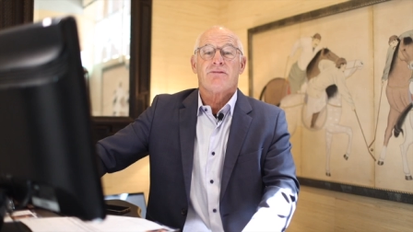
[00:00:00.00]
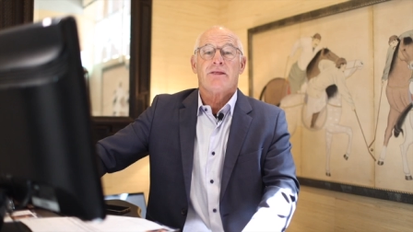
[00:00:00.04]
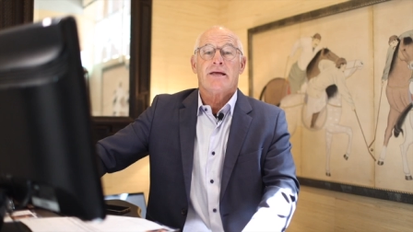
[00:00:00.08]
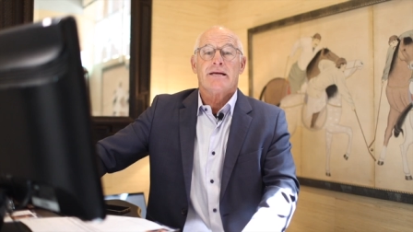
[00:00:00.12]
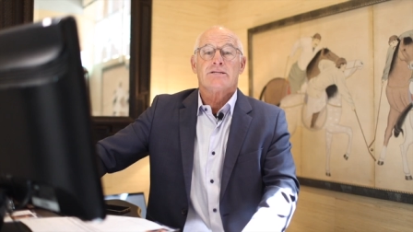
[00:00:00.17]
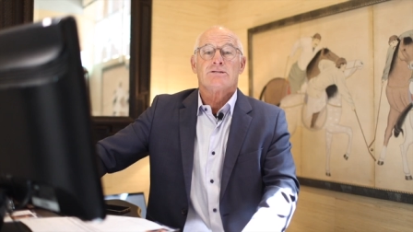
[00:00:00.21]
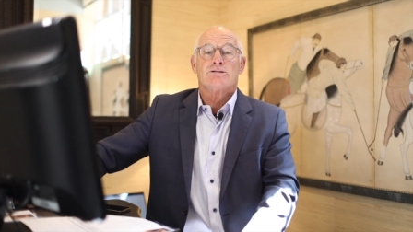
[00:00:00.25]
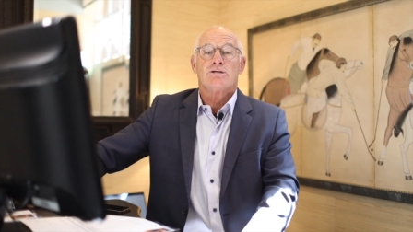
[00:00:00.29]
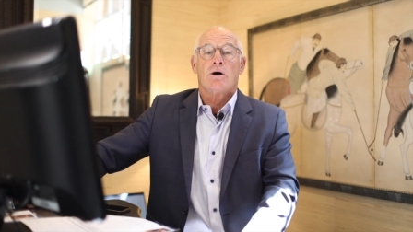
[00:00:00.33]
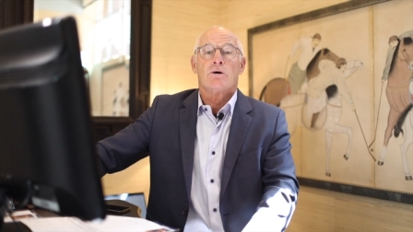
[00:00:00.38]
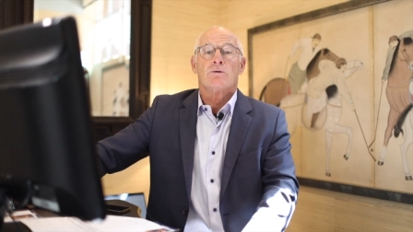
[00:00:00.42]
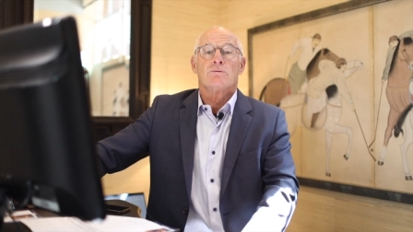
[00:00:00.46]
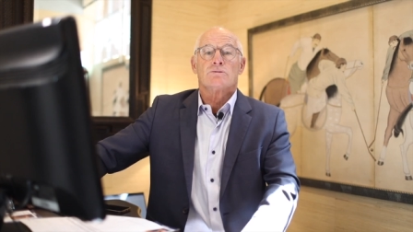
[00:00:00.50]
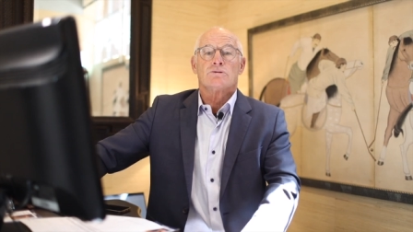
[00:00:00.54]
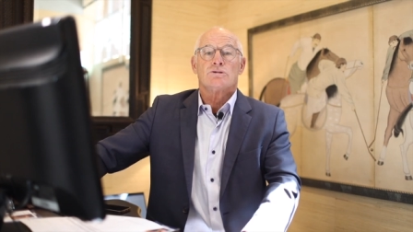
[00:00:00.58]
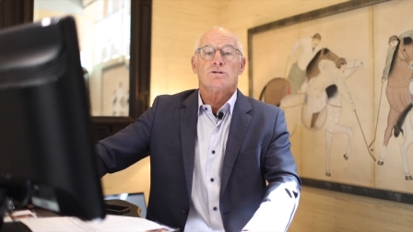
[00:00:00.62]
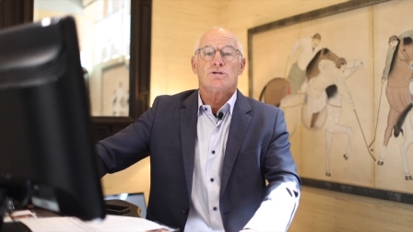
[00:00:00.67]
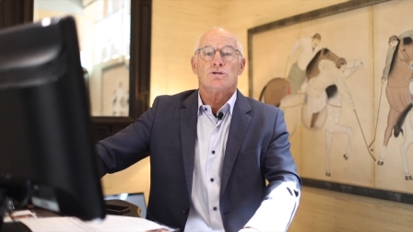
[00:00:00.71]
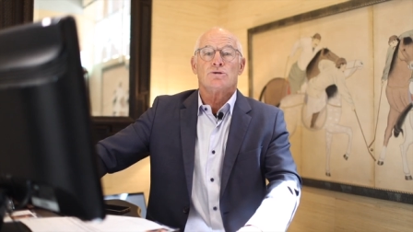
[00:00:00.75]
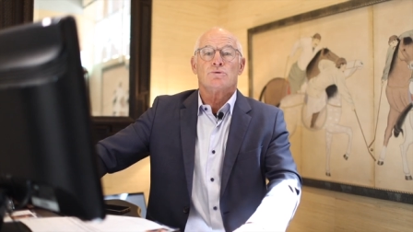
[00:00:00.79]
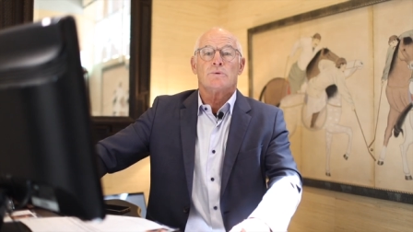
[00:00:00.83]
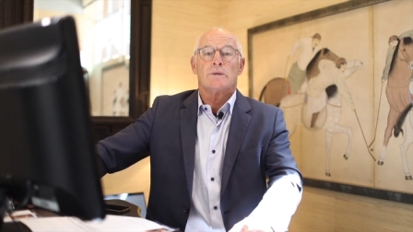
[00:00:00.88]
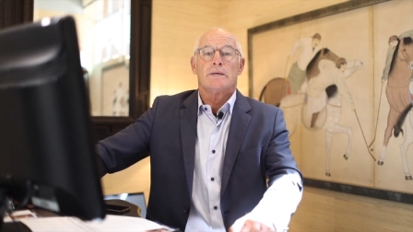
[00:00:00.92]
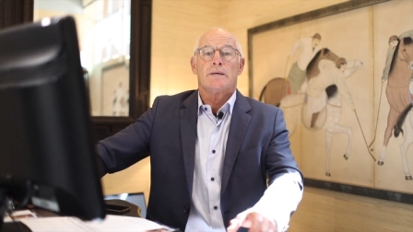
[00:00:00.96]
they don't
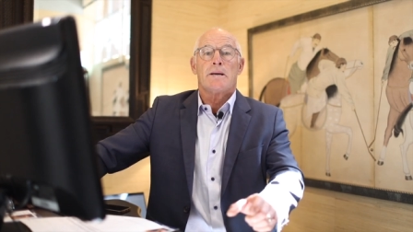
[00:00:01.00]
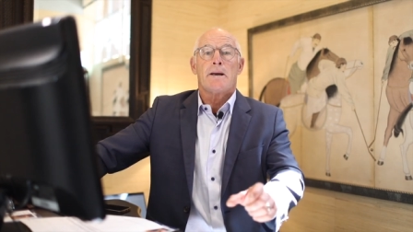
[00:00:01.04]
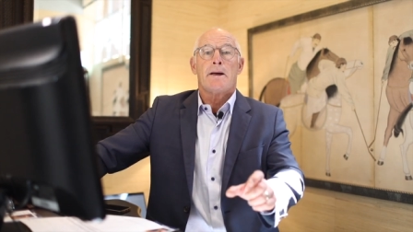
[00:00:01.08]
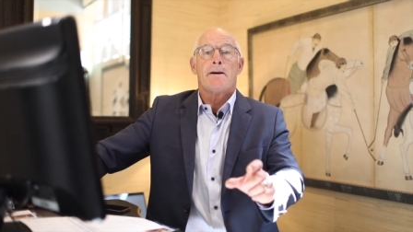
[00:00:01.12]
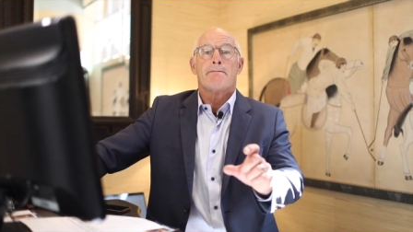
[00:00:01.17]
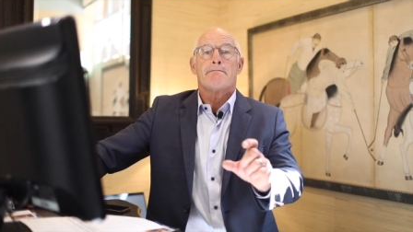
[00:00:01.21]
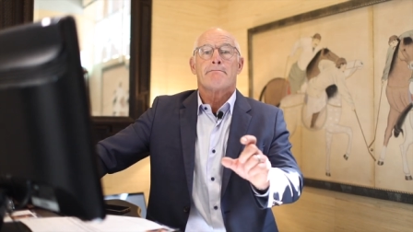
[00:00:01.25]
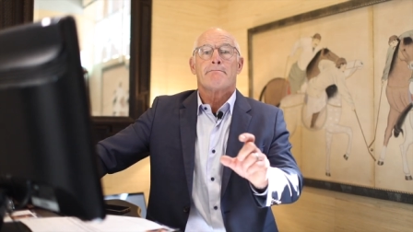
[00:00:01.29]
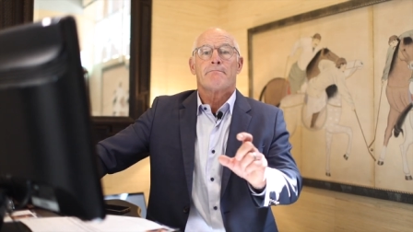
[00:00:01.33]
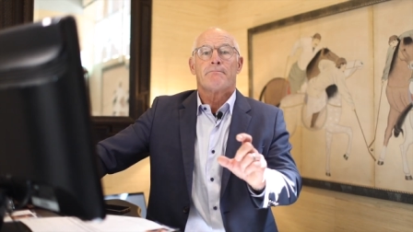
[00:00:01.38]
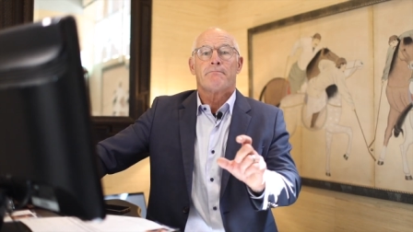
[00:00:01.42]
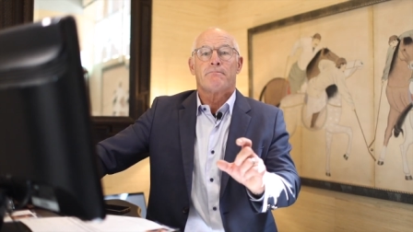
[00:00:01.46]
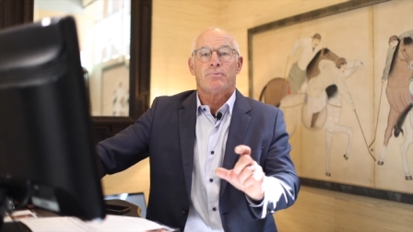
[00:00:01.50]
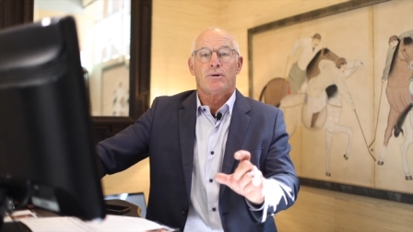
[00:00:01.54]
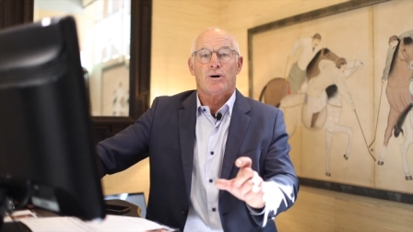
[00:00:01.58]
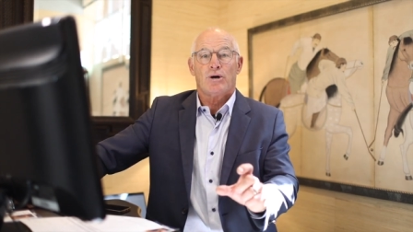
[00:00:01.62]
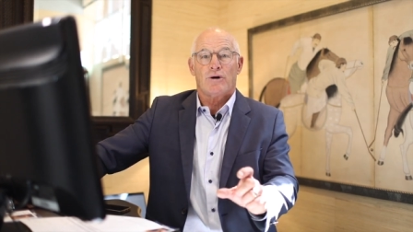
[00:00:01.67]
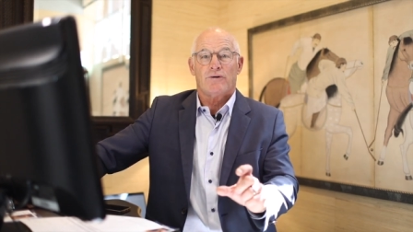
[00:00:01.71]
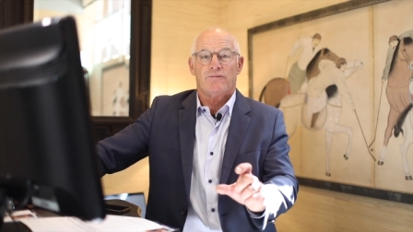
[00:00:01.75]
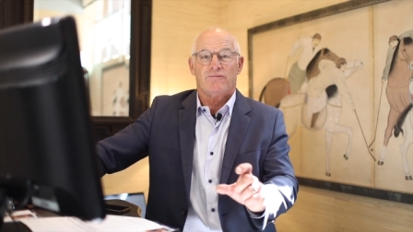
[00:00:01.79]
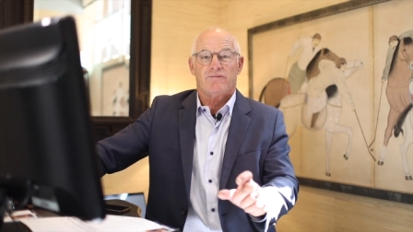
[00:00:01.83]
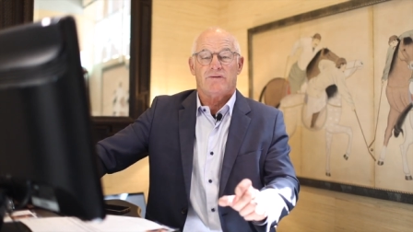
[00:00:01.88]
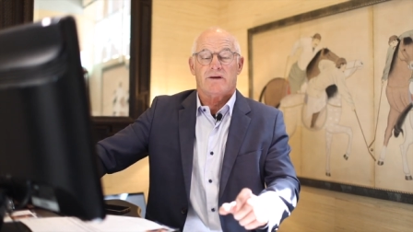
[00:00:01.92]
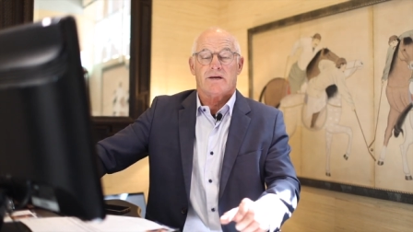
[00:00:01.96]
do it
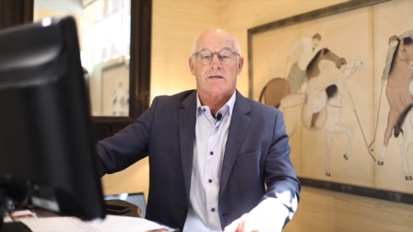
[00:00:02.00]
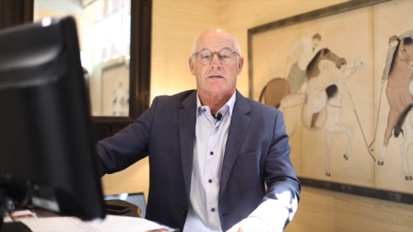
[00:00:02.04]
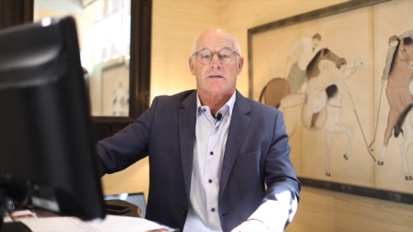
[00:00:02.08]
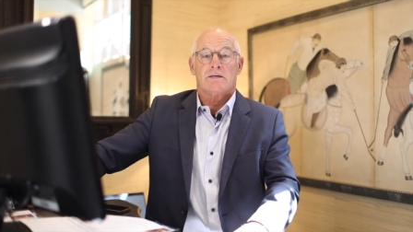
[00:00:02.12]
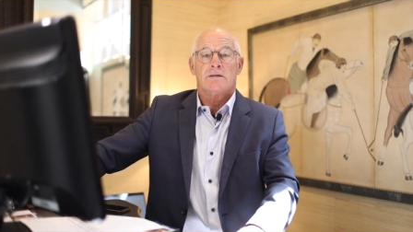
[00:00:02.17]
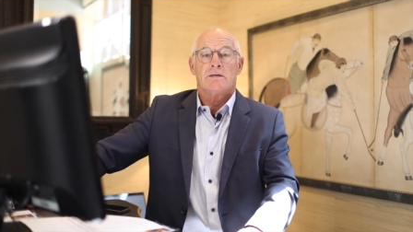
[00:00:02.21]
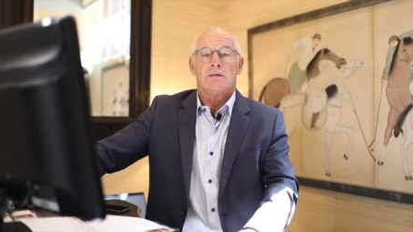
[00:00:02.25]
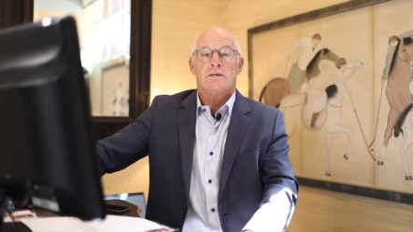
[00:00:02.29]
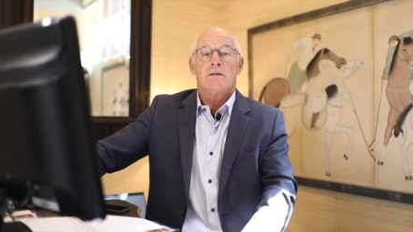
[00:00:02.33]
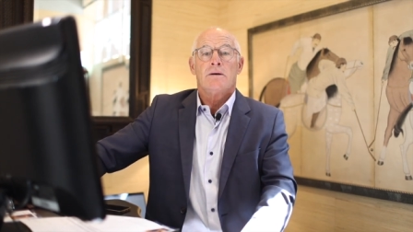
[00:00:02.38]
perfect.